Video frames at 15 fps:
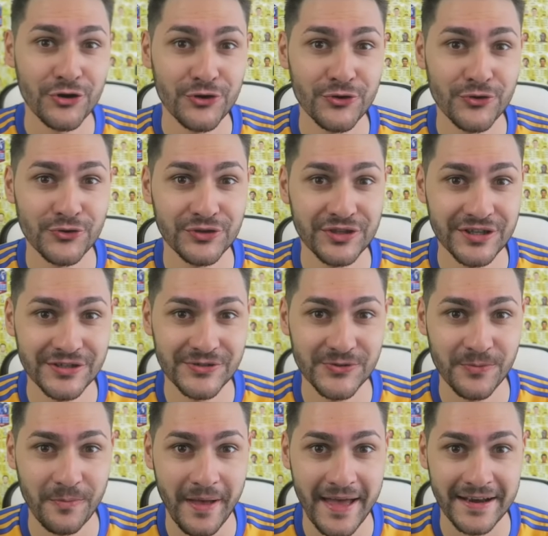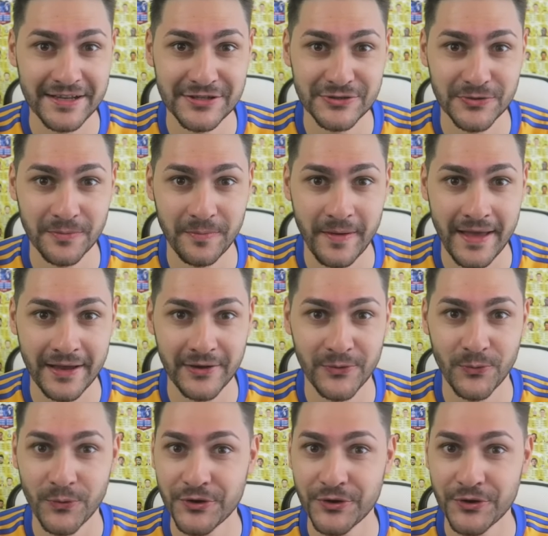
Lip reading: who did you manage to pack?